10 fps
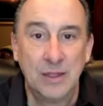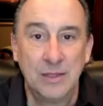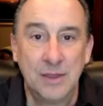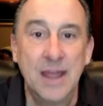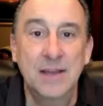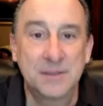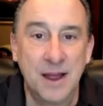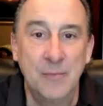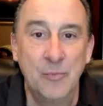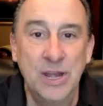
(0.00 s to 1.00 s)
the next
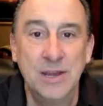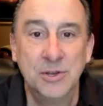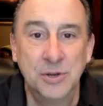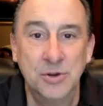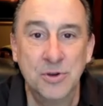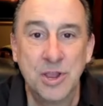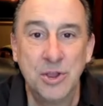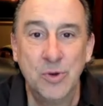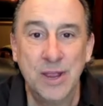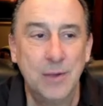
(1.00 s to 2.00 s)
time we need to do
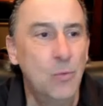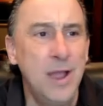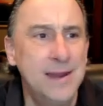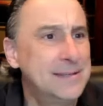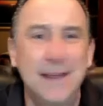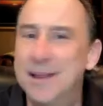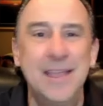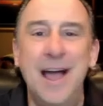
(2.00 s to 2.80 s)
QE. Wait a second.